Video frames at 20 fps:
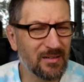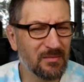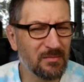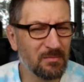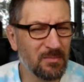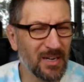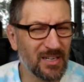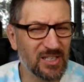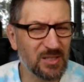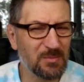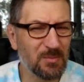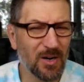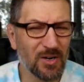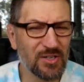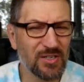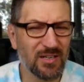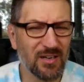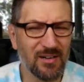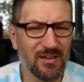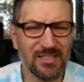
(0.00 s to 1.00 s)
mixed
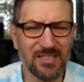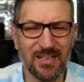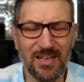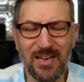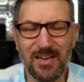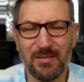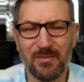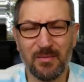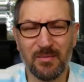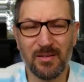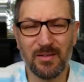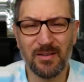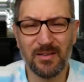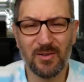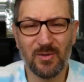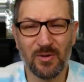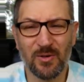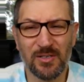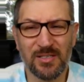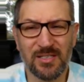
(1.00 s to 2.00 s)
martial arts yet,
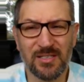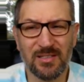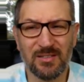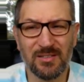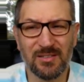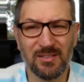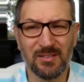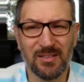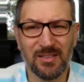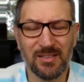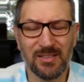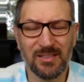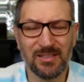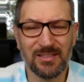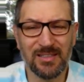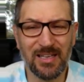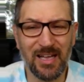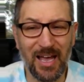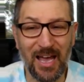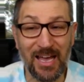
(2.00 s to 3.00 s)
or still
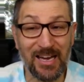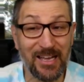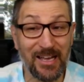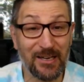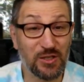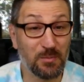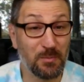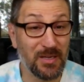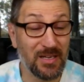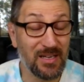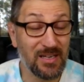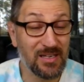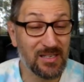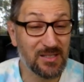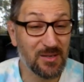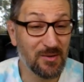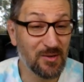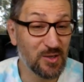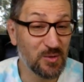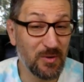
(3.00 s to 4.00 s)
NHB,
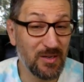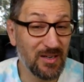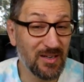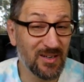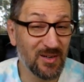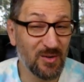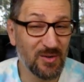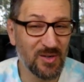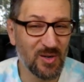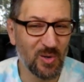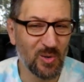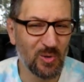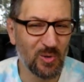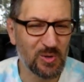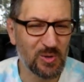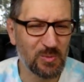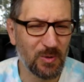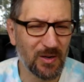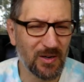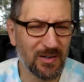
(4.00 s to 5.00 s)
so to speak, no
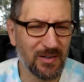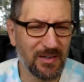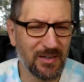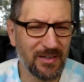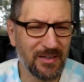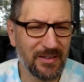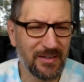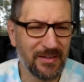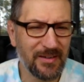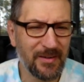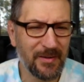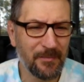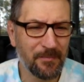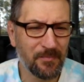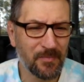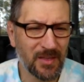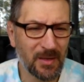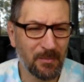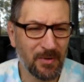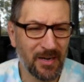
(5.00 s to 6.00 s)
holds barred.
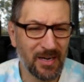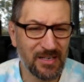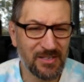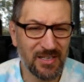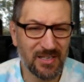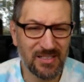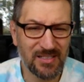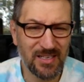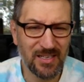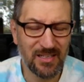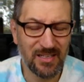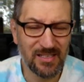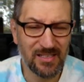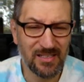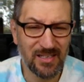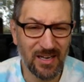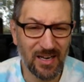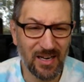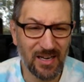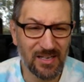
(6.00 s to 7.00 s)
But as you can see, these
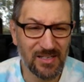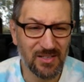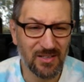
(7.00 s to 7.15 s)
guys